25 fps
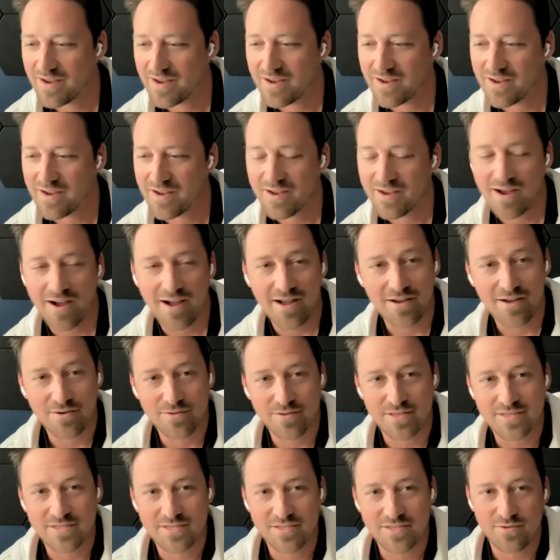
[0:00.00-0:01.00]
Kyle,
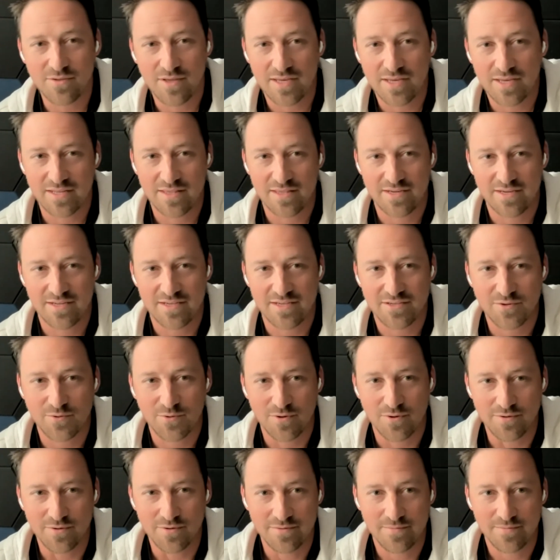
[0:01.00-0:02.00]
let's do that in the
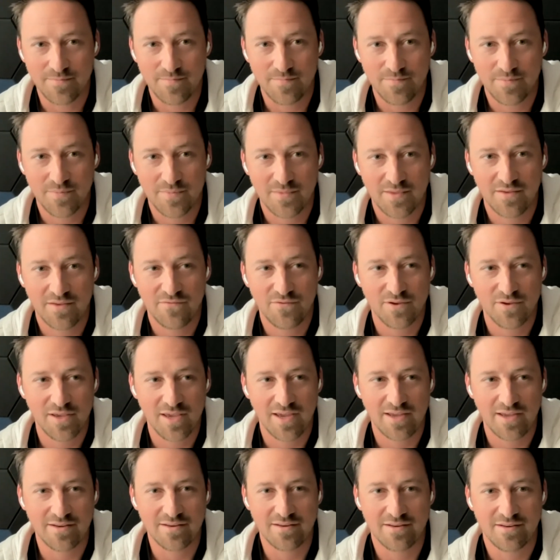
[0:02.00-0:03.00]
Discord if you
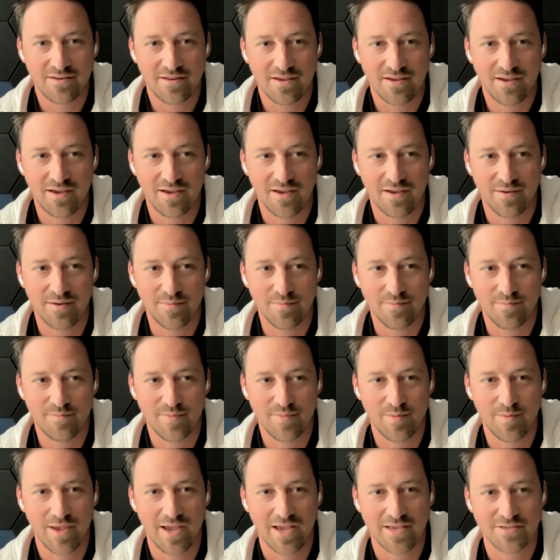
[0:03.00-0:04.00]
can.
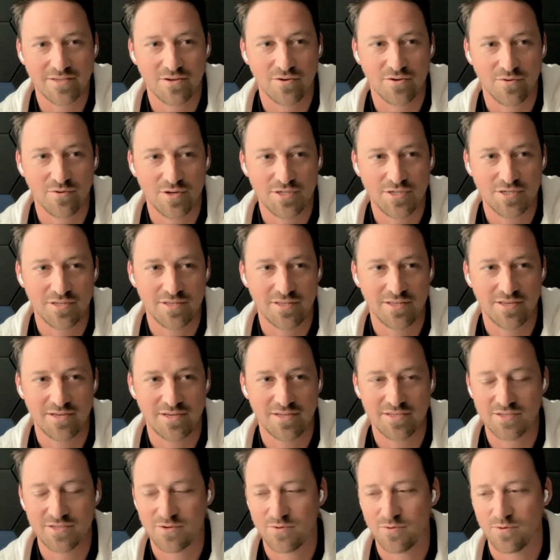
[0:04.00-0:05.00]
Maybe ask your question in the
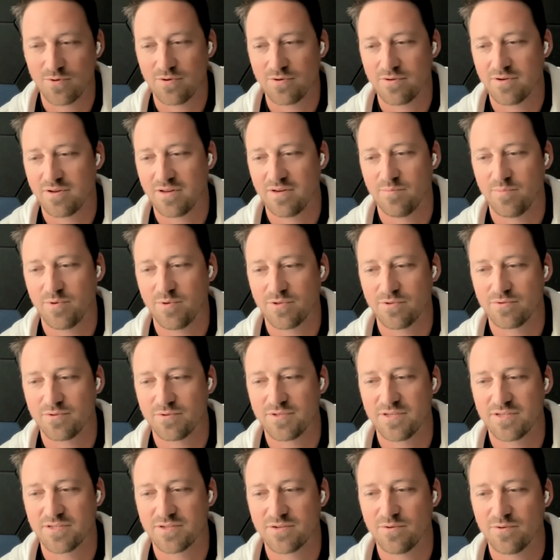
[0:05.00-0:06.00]
Discord, in Bildr's
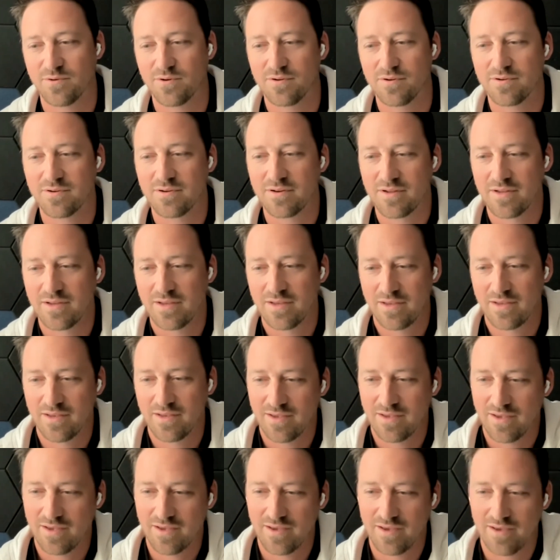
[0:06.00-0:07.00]
Discord,
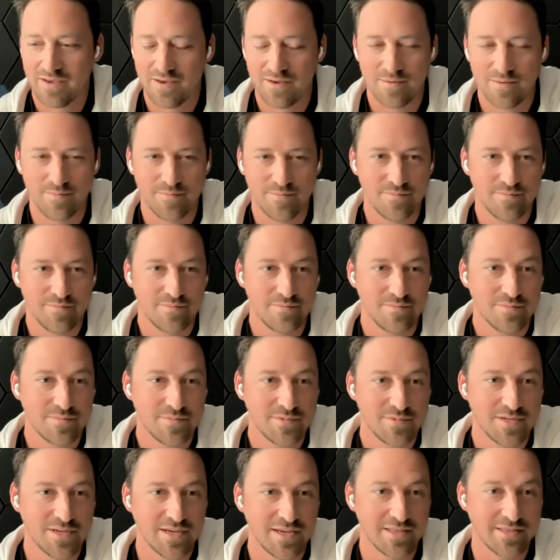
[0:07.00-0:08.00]

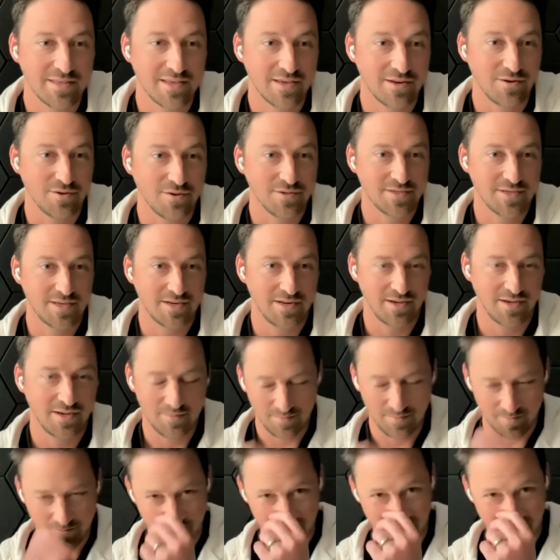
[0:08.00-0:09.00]
to get that all set
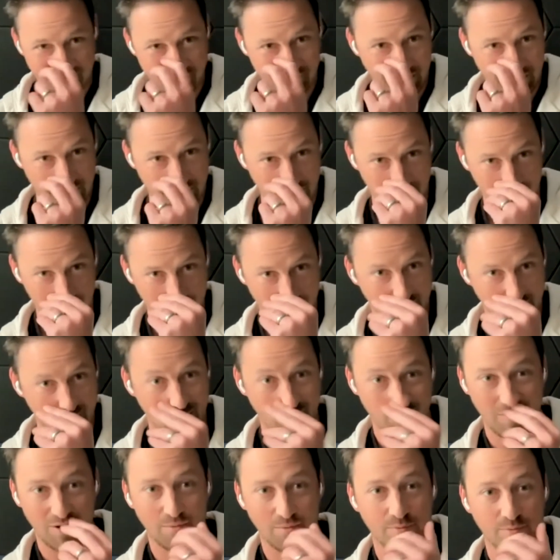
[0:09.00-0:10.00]
up. Would be a
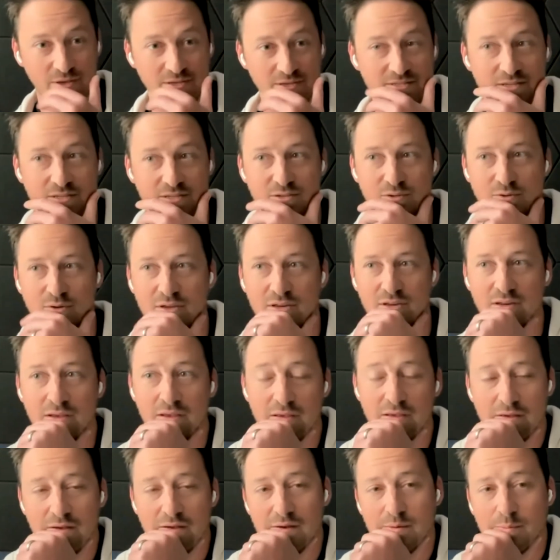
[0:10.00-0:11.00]
better place to do it.
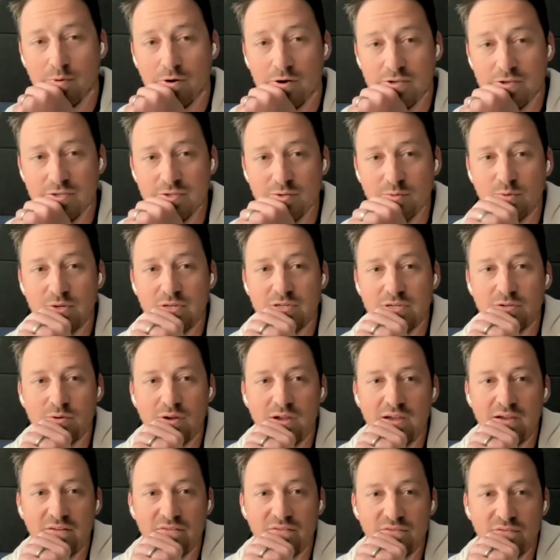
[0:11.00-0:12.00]
Also, we do
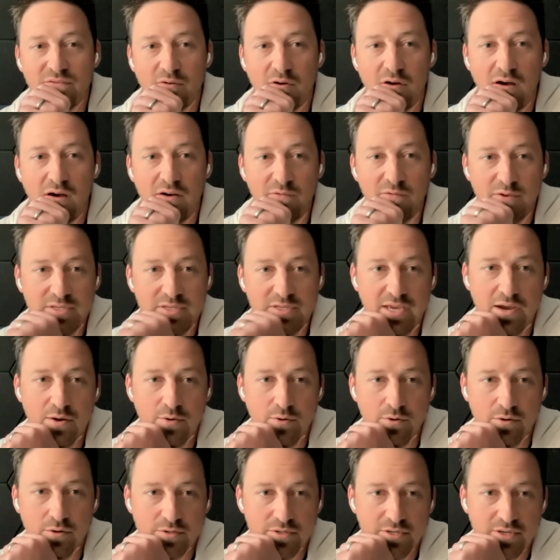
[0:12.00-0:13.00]
have office
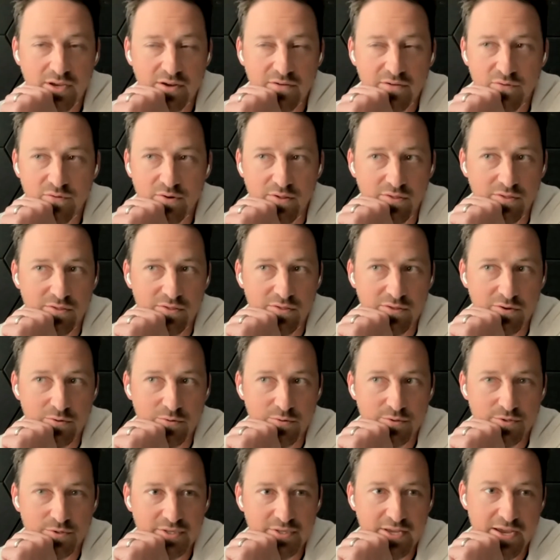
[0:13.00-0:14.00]
hours every
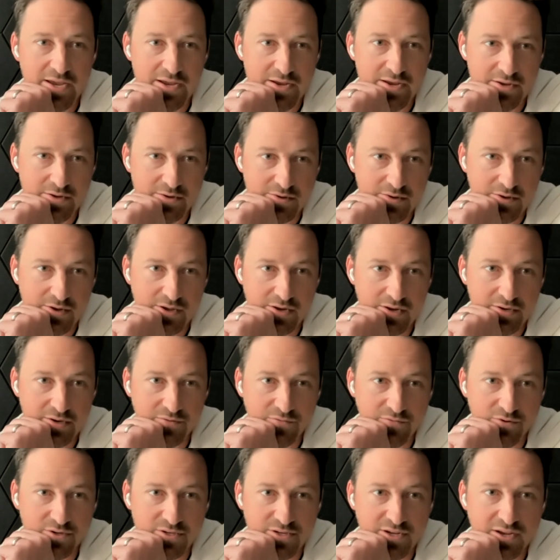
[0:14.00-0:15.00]
Thursday at
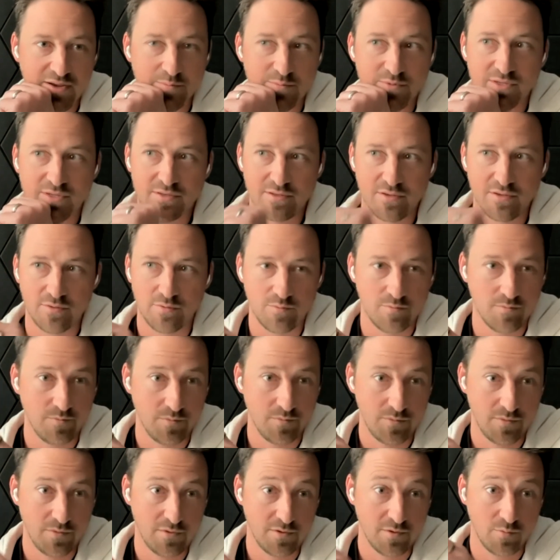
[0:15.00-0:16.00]
different times. The
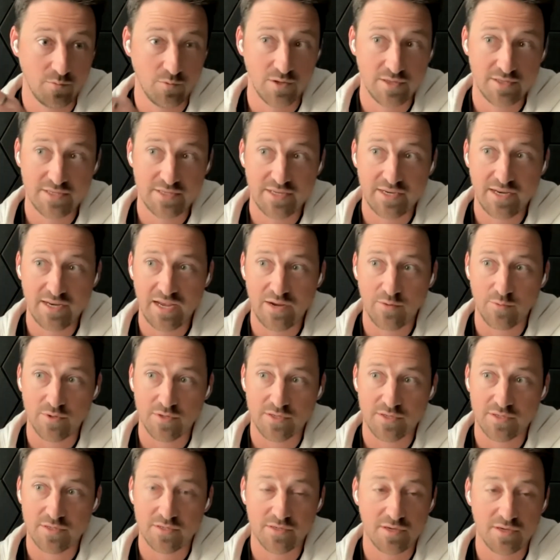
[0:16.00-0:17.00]
one today
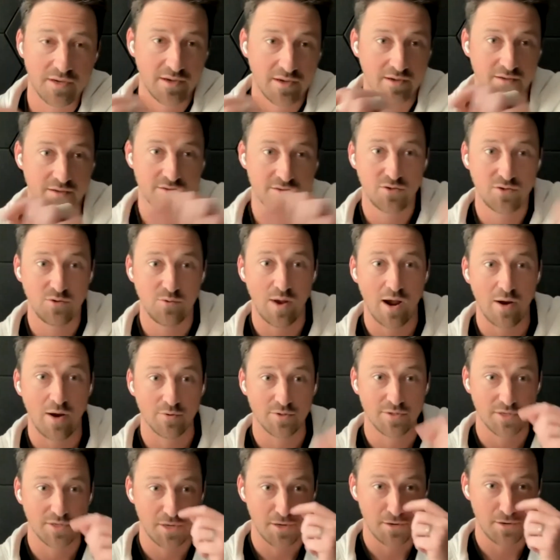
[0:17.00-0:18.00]
was 2
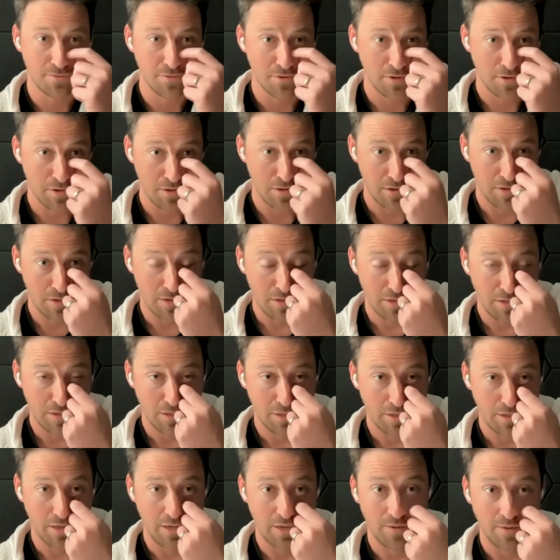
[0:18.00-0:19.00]
hours ago.
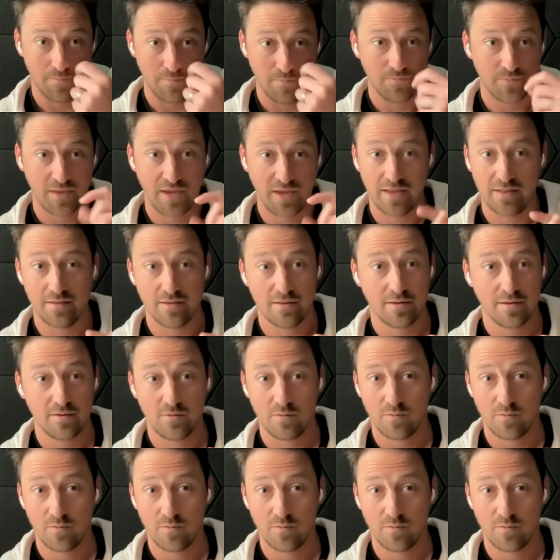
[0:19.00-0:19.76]
And